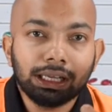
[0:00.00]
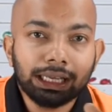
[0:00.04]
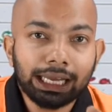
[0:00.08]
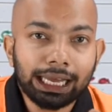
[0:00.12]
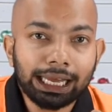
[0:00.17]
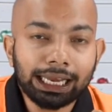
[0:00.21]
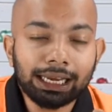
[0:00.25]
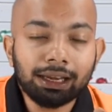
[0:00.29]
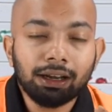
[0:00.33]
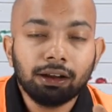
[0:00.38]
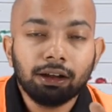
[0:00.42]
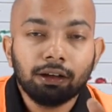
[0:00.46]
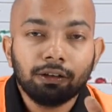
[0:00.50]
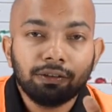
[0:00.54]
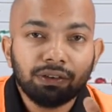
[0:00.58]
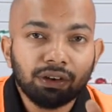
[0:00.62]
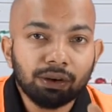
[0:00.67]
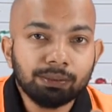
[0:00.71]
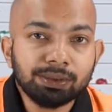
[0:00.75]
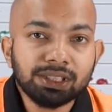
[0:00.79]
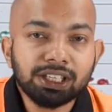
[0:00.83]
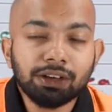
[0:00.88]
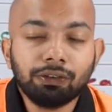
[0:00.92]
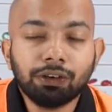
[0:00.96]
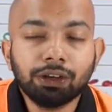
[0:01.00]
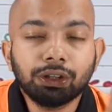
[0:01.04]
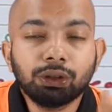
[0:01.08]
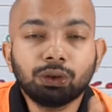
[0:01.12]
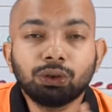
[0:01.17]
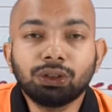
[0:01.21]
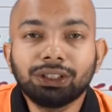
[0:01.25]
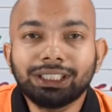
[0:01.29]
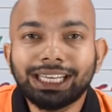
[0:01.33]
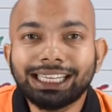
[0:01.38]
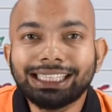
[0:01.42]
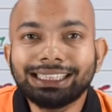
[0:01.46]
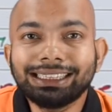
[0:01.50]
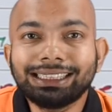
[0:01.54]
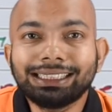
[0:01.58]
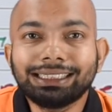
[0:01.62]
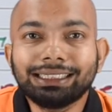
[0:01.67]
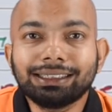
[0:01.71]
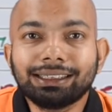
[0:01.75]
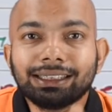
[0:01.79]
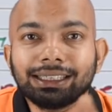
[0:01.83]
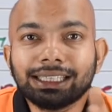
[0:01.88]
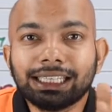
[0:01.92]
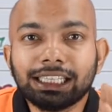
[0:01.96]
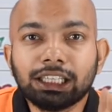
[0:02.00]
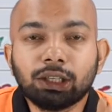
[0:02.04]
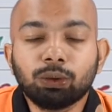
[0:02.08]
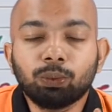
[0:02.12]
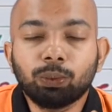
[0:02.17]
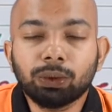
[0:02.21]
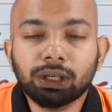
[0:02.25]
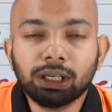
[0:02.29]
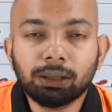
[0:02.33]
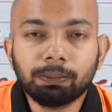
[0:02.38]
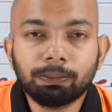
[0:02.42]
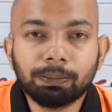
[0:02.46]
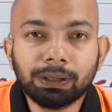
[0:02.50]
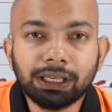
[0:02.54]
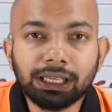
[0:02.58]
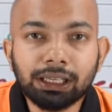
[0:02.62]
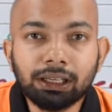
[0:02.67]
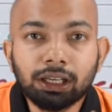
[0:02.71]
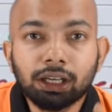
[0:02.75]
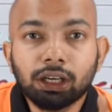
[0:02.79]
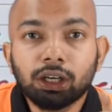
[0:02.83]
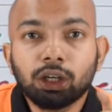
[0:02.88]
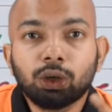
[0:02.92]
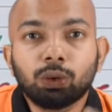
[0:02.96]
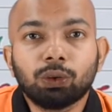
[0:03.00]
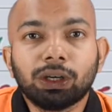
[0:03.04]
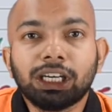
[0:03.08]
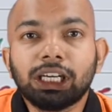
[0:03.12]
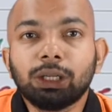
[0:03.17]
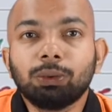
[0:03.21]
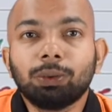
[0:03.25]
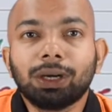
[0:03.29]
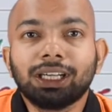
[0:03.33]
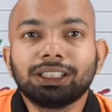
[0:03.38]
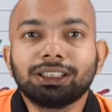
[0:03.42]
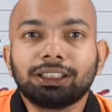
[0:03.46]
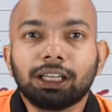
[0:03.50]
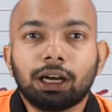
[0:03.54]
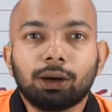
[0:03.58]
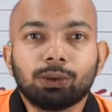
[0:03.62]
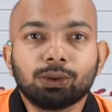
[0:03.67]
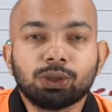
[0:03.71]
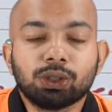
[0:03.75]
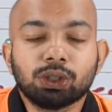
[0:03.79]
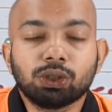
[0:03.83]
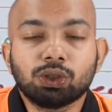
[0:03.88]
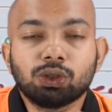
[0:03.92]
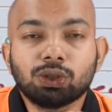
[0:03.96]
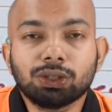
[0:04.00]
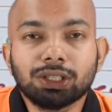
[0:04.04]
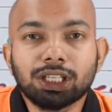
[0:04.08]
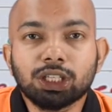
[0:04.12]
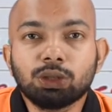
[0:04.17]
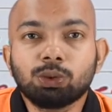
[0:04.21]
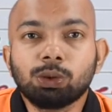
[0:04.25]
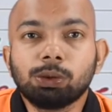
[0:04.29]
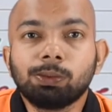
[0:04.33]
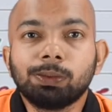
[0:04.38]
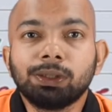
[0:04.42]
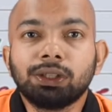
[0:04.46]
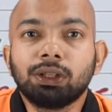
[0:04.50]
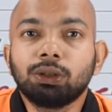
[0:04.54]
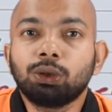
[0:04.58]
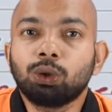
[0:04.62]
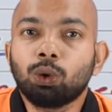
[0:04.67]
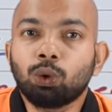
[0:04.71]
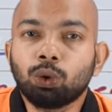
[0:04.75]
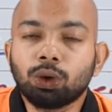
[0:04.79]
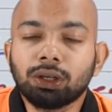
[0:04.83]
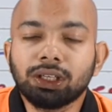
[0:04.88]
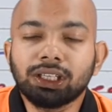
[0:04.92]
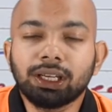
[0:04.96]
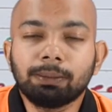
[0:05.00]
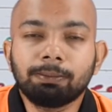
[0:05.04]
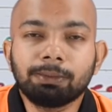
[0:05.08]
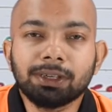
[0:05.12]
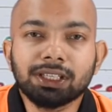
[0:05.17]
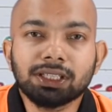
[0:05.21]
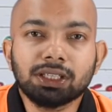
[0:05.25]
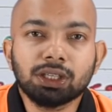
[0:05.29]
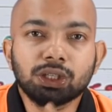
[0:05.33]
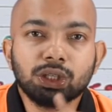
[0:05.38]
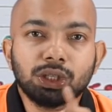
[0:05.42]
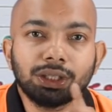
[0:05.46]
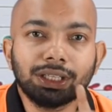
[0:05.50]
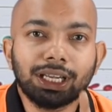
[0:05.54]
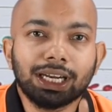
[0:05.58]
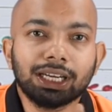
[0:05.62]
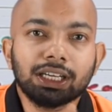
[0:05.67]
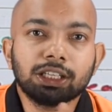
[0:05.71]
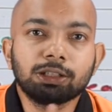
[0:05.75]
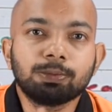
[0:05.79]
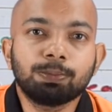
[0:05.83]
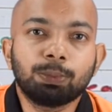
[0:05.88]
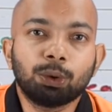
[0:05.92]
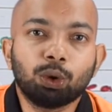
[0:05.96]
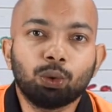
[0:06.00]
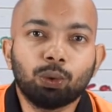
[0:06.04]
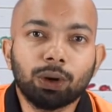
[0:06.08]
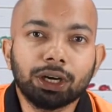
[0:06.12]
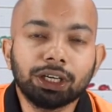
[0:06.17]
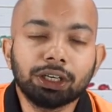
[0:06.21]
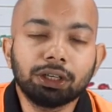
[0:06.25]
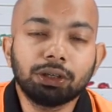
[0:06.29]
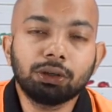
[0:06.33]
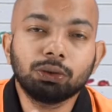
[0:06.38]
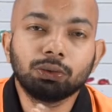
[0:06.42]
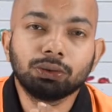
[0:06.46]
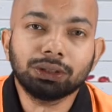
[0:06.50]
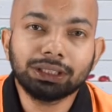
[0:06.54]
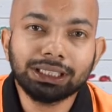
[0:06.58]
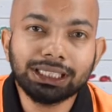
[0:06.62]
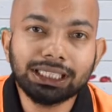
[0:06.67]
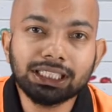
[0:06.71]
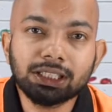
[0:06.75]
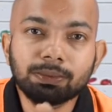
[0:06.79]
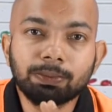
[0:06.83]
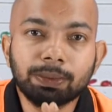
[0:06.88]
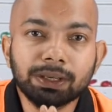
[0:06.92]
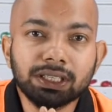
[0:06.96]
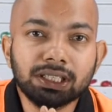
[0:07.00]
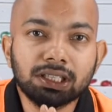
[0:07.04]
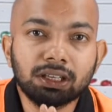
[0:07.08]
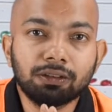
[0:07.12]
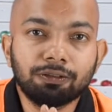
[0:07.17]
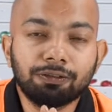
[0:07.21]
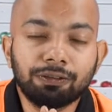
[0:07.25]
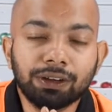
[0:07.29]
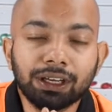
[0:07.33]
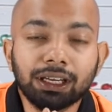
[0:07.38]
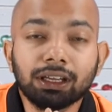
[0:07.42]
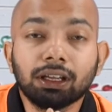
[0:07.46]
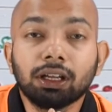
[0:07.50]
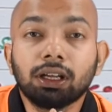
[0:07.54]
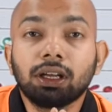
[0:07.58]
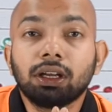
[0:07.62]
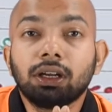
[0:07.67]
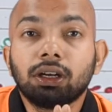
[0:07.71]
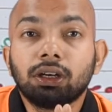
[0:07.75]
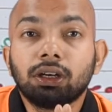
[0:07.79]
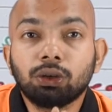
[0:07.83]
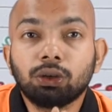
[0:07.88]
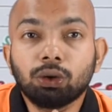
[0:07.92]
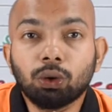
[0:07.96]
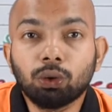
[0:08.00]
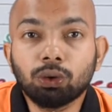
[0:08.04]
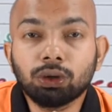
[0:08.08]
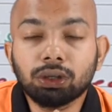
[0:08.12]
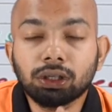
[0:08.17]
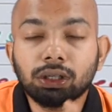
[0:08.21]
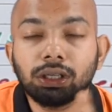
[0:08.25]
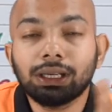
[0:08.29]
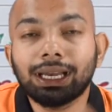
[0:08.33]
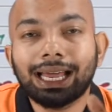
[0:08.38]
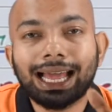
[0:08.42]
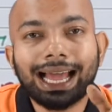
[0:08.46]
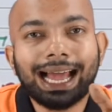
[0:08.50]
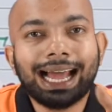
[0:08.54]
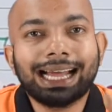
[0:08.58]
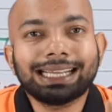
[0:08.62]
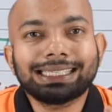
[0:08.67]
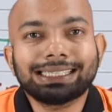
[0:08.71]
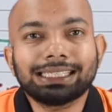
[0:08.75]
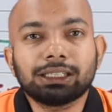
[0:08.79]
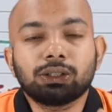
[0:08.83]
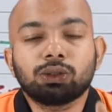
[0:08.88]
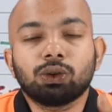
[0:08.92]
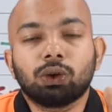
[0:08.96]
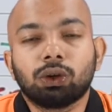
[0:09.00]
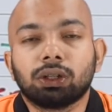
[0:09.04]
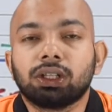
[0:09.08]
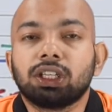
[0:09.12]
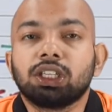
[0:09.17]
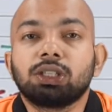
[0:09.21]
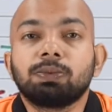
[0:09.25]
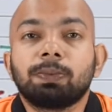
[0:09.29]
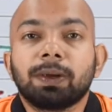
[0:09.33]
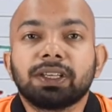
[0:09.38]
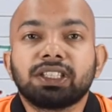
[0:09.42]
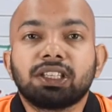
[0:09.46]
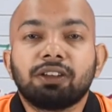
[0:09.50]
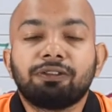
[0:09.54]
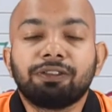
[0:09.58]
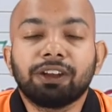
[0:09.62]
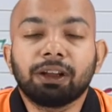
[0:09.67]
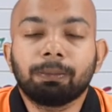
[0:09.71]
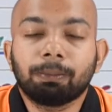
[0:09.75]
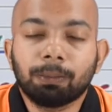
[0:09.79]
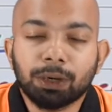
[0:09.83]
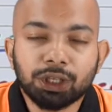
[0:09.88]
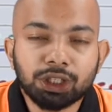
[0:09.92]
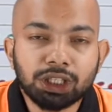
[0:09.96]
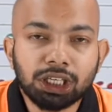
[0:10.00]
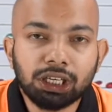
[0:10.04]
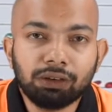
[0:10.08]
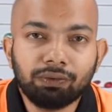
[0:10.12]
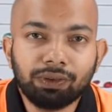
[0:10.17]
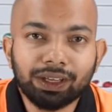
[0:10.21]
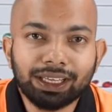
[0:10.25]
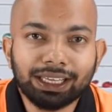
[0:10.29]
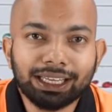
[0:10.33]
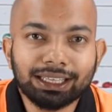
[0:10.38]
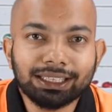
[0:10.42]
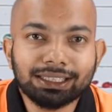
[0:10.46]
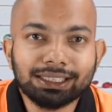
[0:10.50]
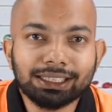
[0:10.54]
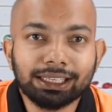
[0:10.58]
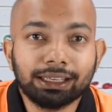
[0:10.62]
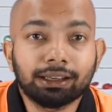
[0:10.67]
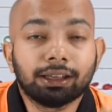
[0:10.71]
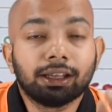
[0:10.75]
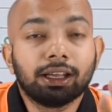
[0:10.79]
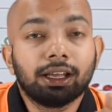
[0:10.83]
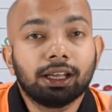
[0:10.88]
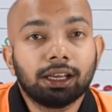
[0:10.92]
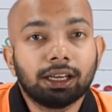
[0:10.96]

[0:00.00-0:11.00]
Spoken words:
And from 7th to 10th year, it will be 21,000. So this will be the total depreciation that is provided to these specific total assets or the specific machine, we can say.